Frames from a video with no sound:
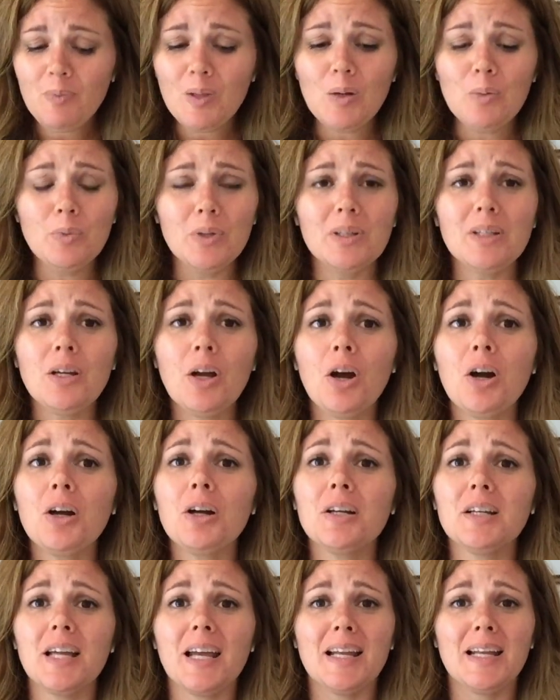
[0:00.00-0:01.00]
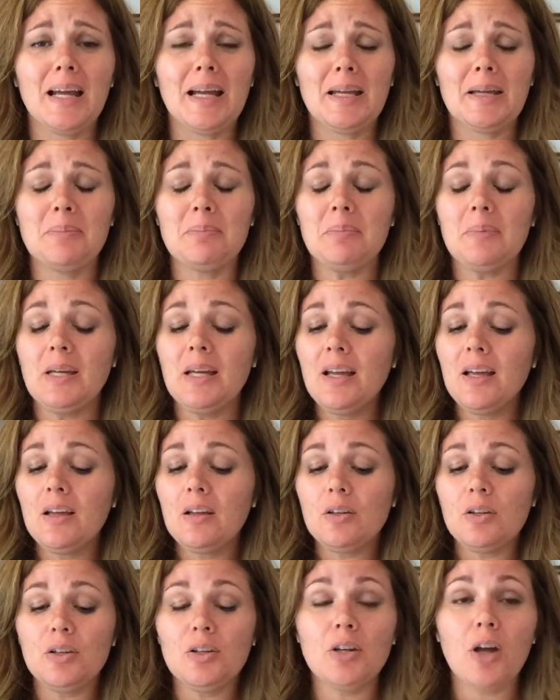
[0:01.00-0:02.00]
really hard, and I am
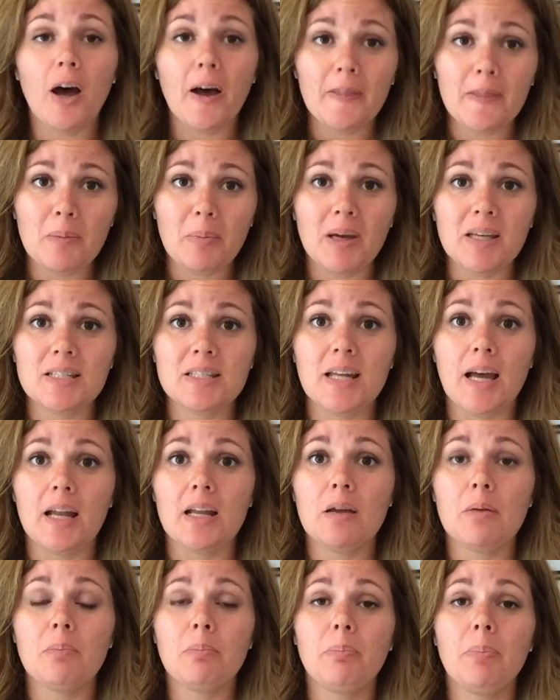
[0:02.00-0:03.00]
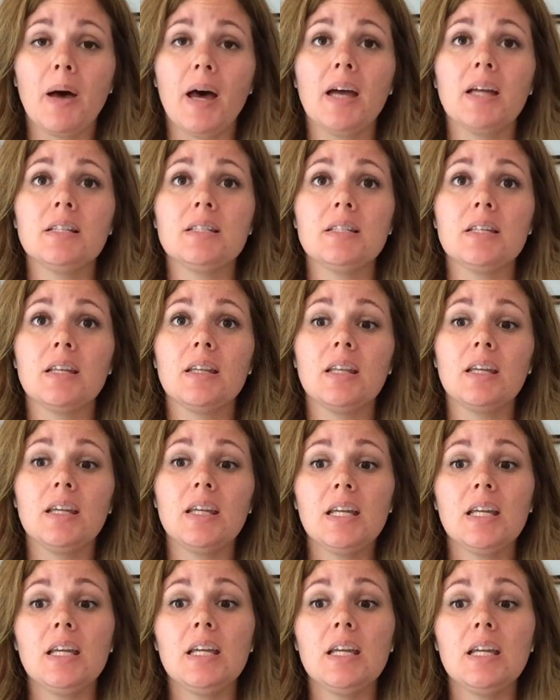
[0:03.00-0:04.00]
not the best at it, but the
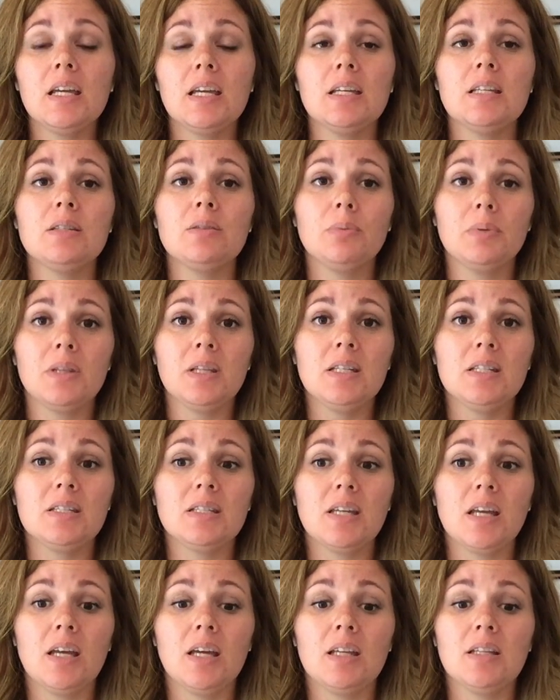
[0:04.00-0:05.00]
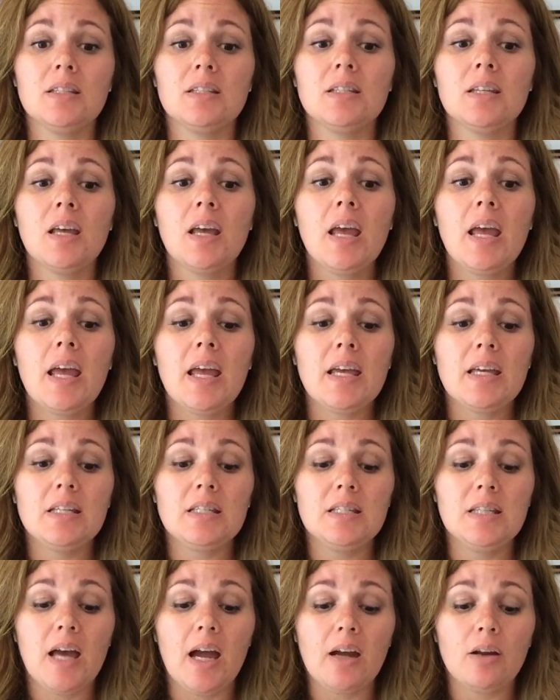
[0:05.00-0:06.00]
key is with these kids
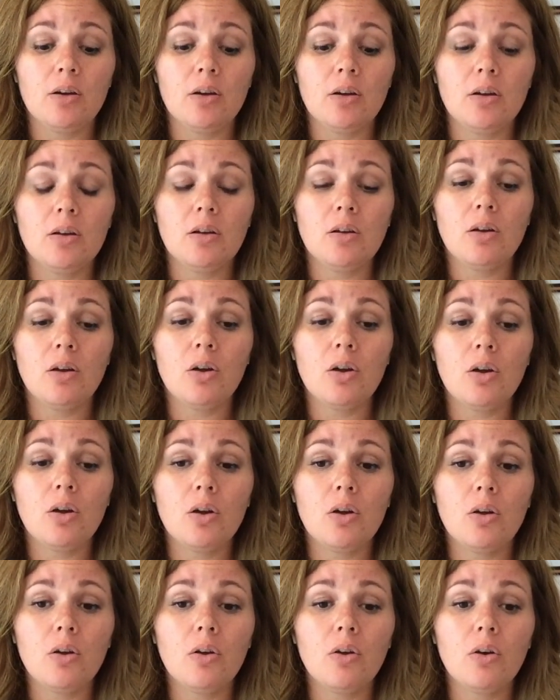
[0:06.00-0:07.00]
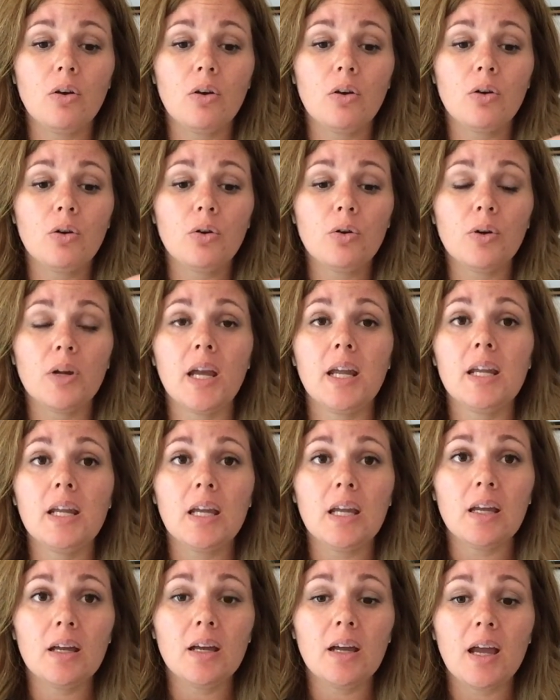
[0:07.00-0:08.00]
is that
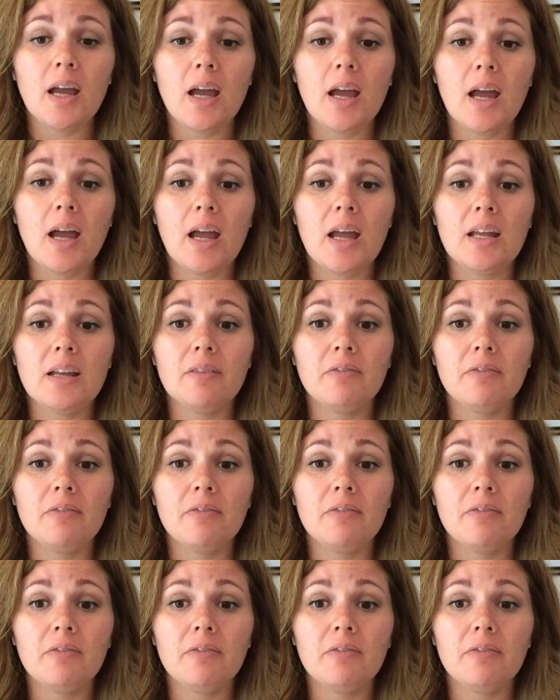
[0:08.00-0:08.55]
creating an